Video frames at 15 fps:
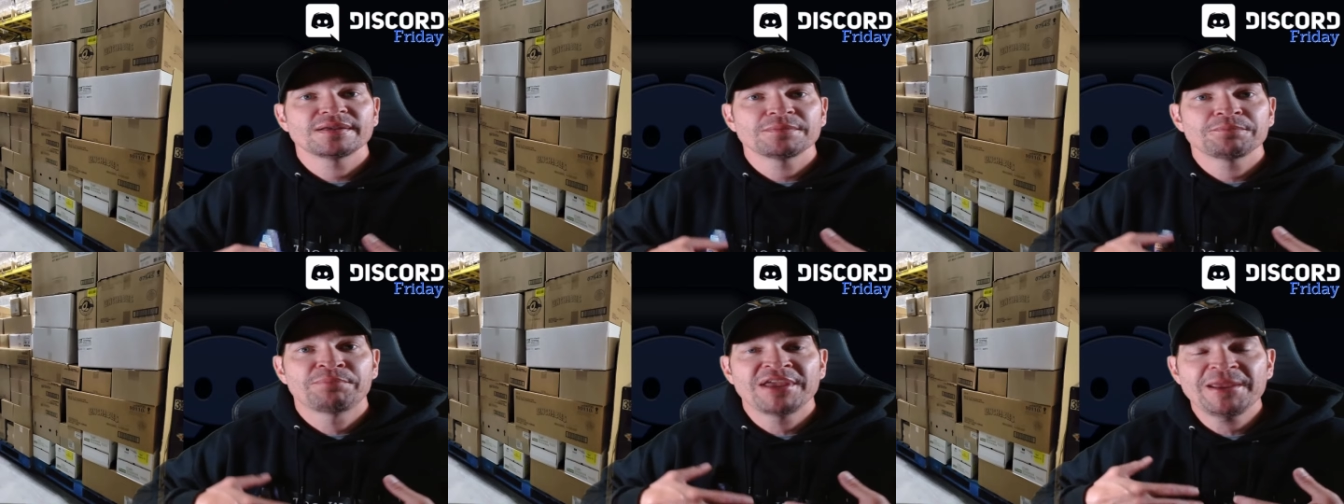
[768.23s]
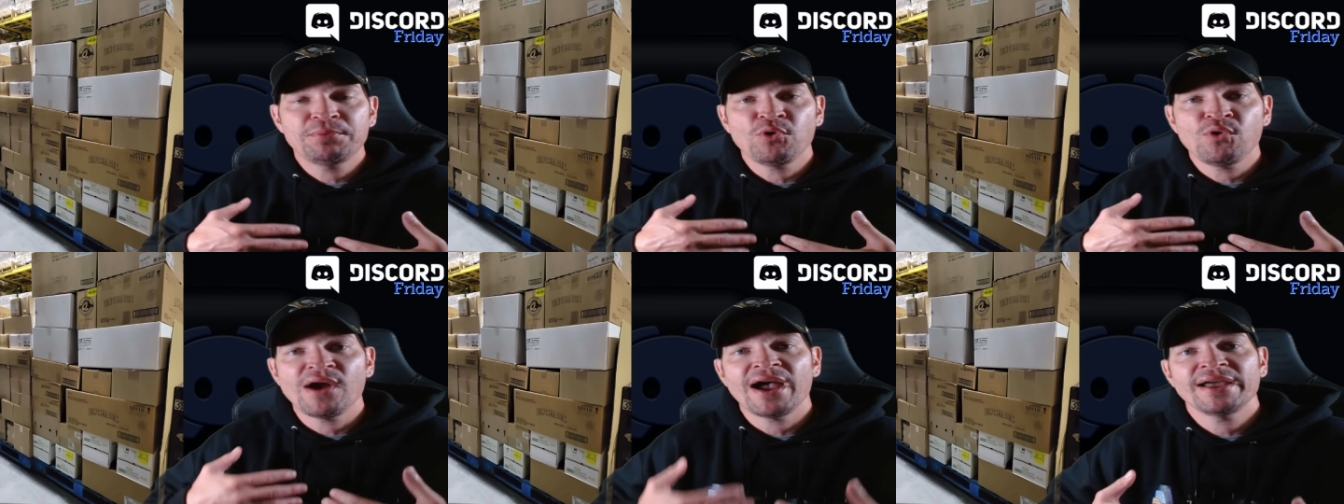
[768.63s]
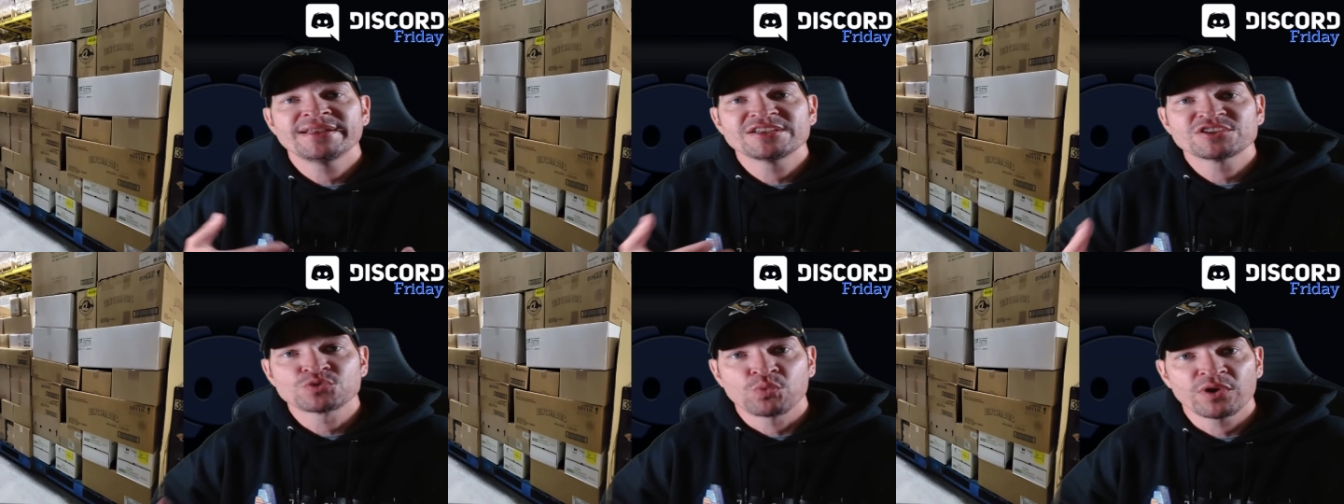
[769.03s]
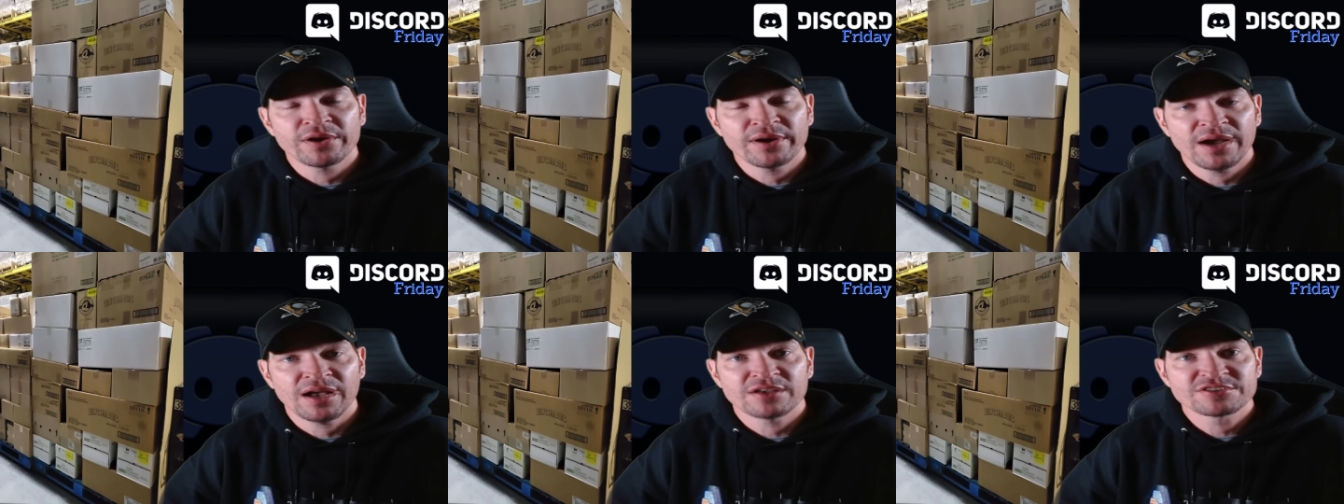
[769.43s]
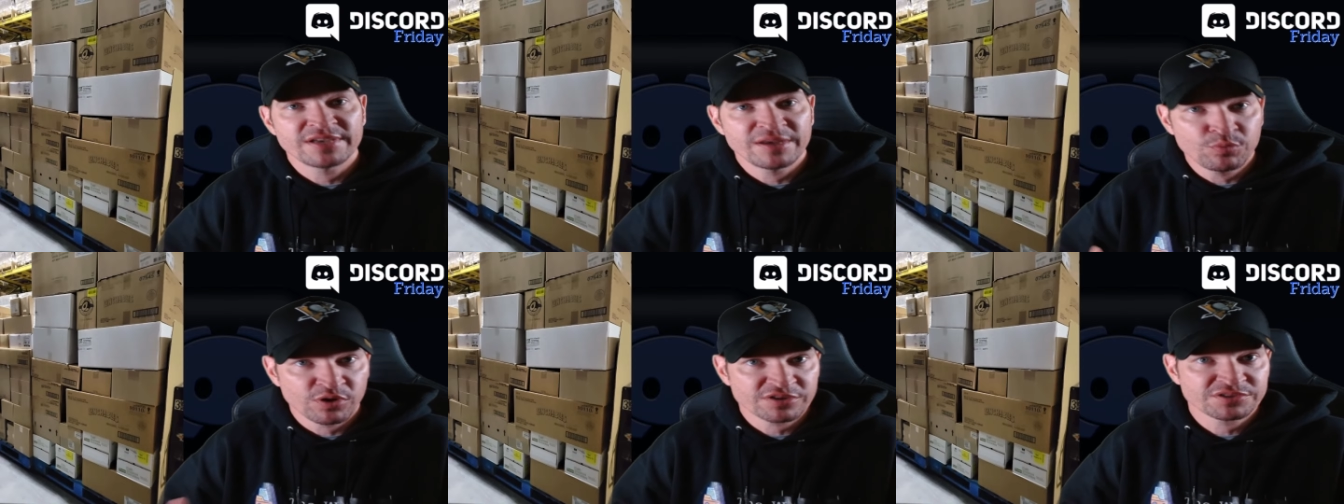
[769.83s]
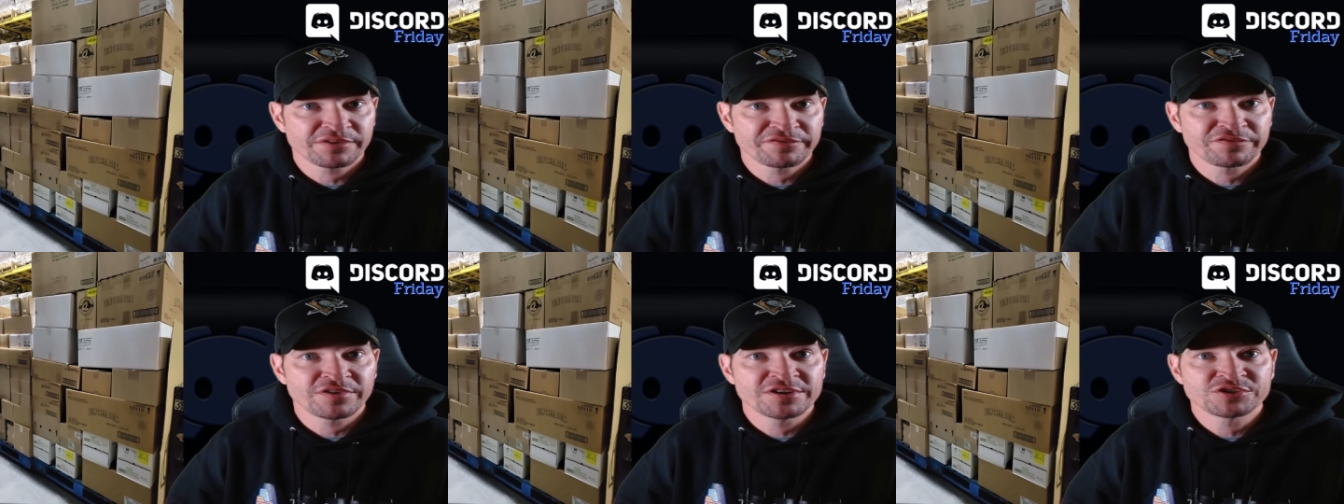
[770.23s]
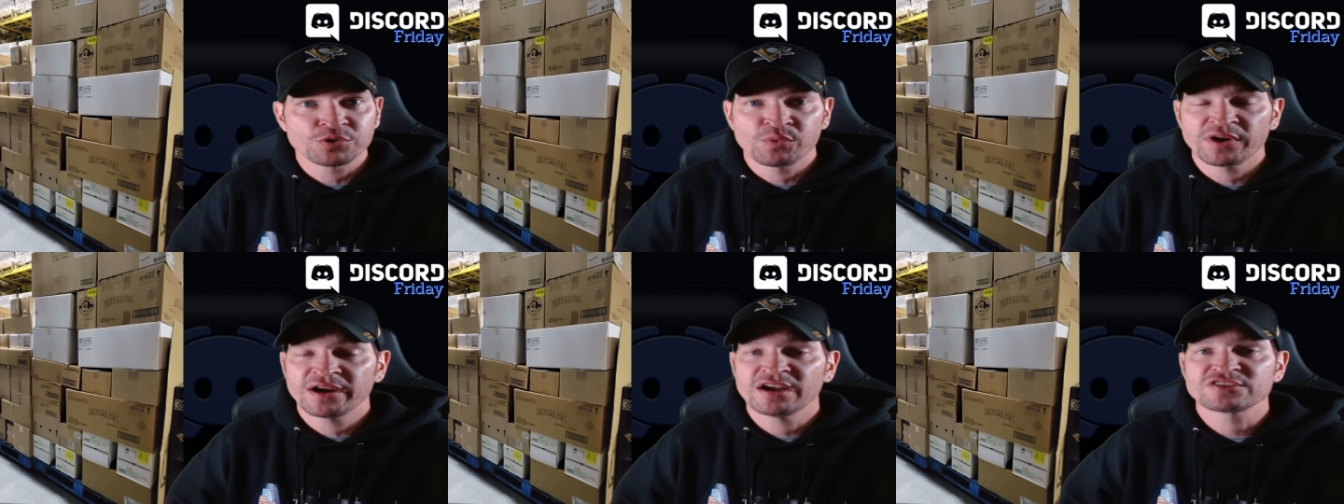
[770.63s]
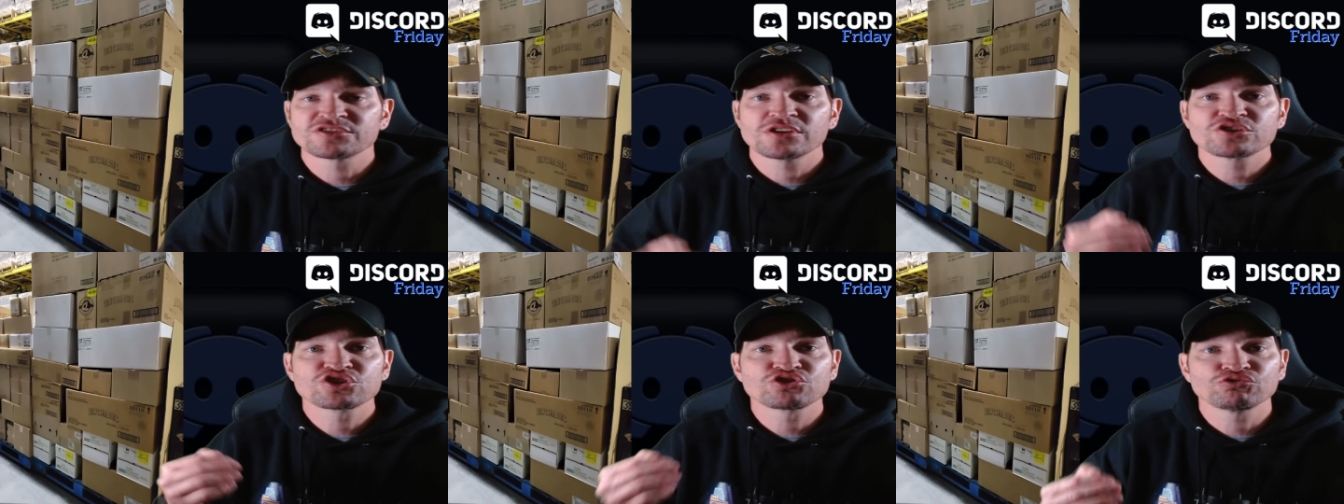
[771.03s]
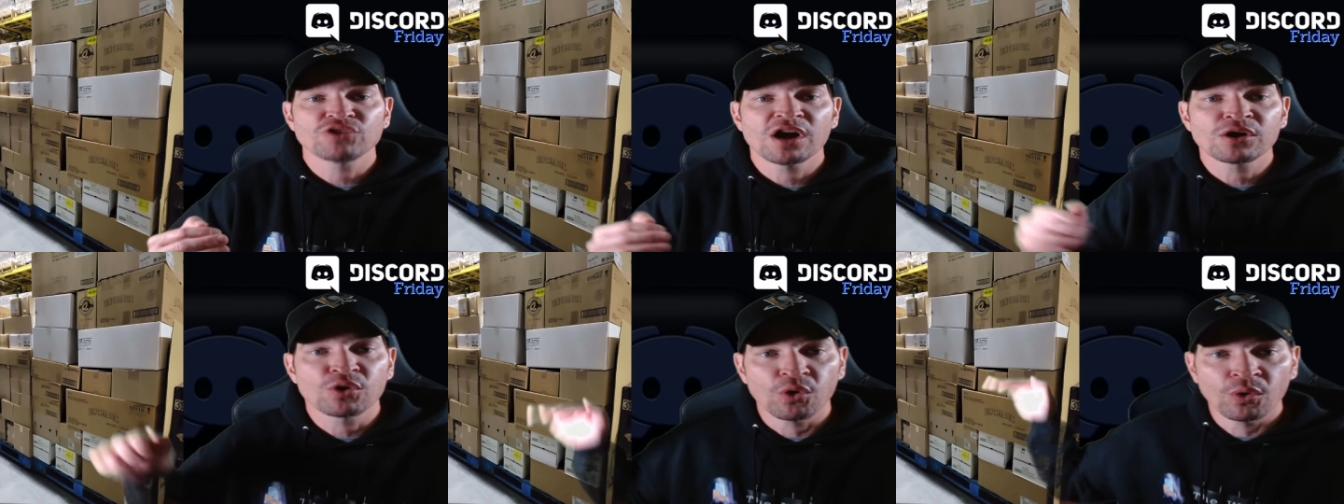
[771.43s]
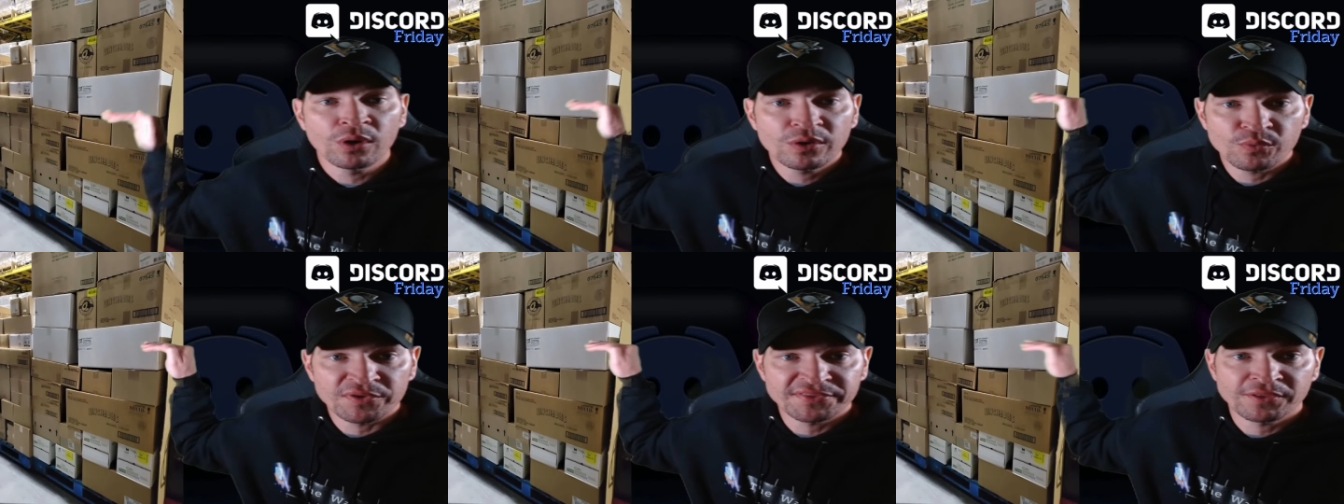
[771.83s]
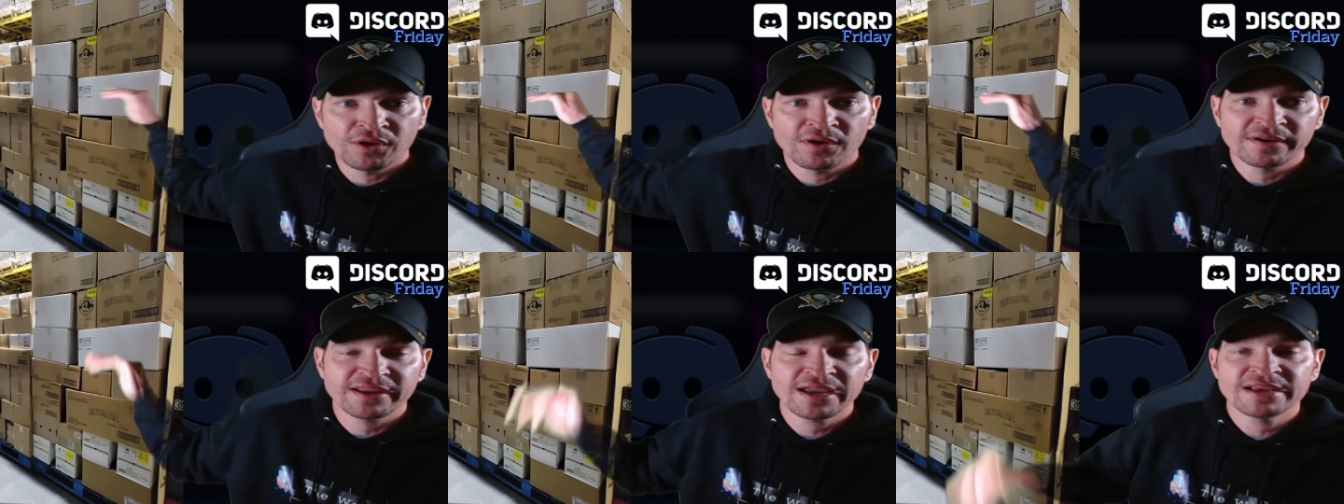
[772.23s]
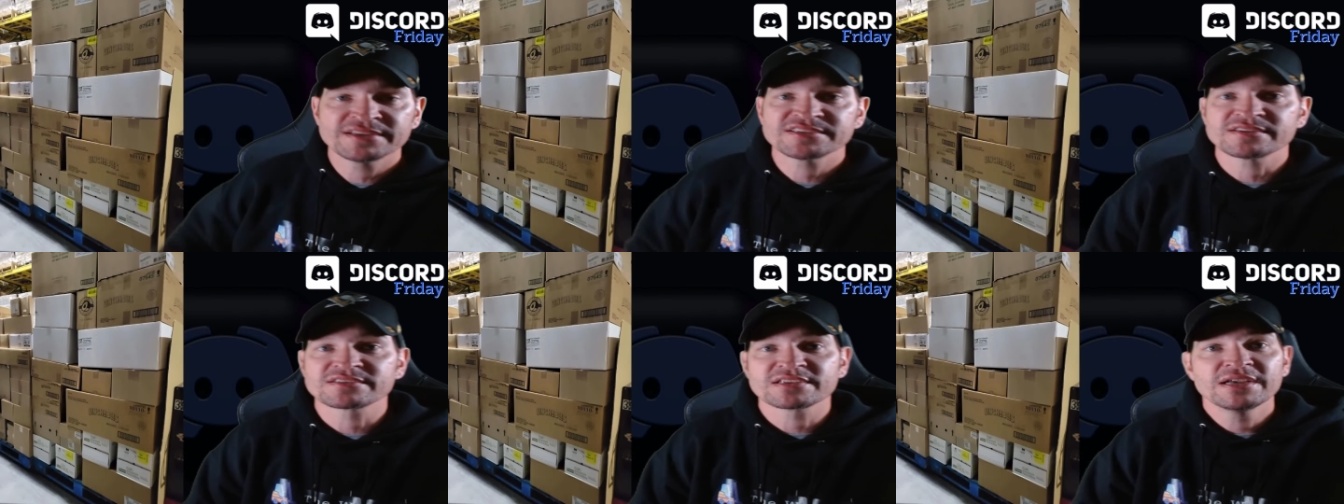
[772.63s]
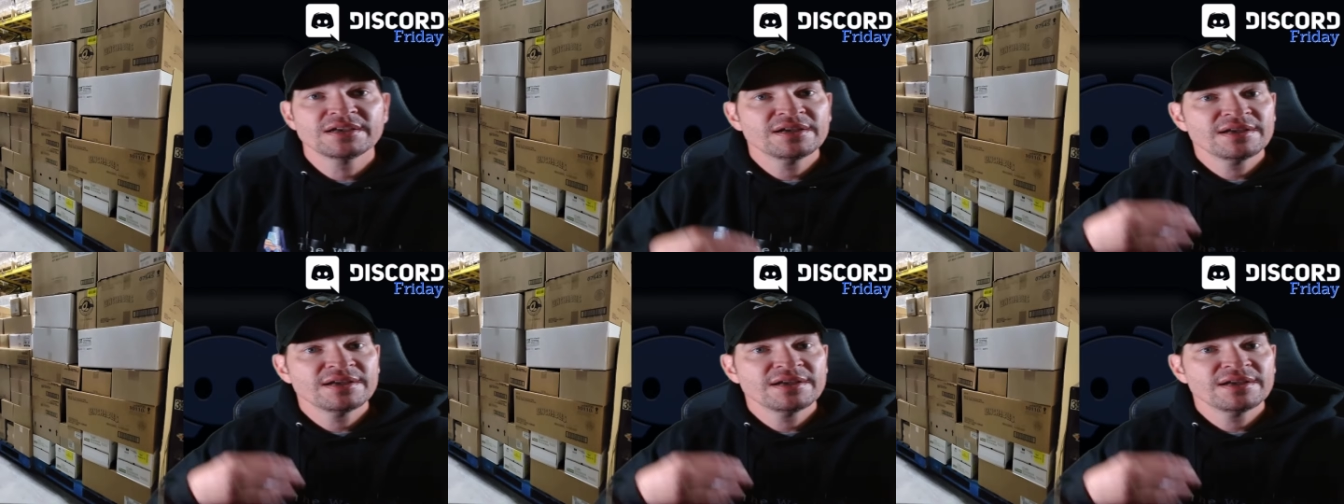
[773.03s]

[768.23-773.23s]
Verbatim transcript: people at his warehouse, he works in a freezer warehouse, struggle with long cases.